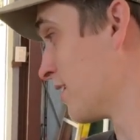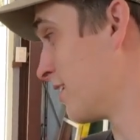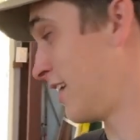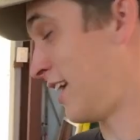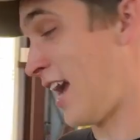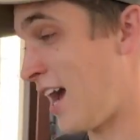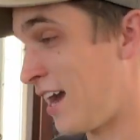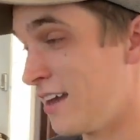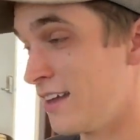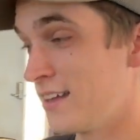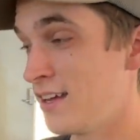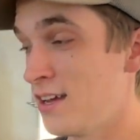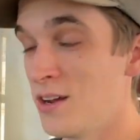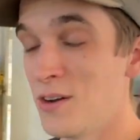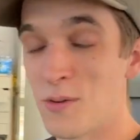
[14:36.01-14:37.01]
Yeah?
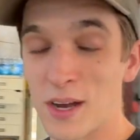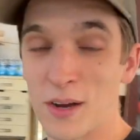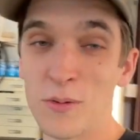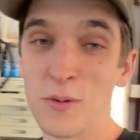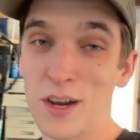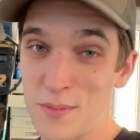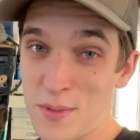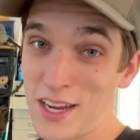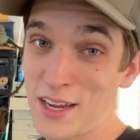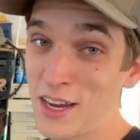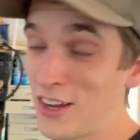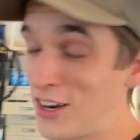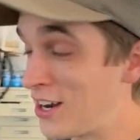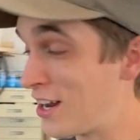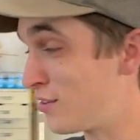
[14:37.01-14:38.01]
Well, we're going to make it
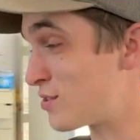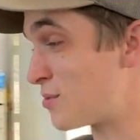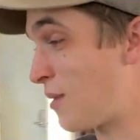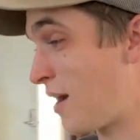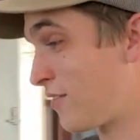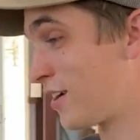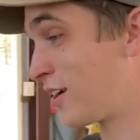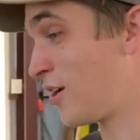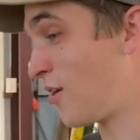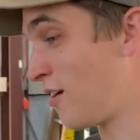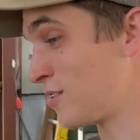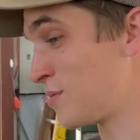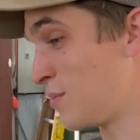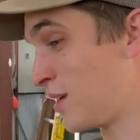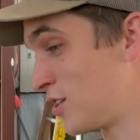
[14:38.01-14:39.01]
good enough so Maverick can go off
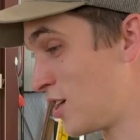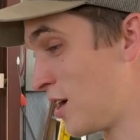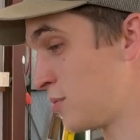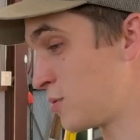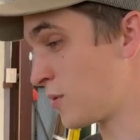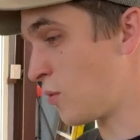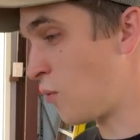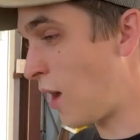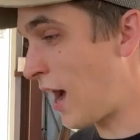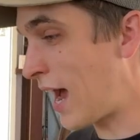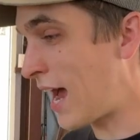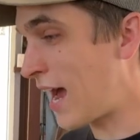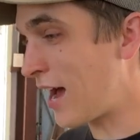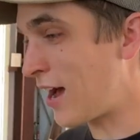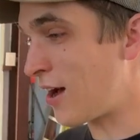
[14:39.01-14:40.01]
some big jumps with it.
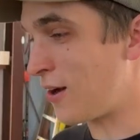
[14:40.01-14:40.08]
Wow.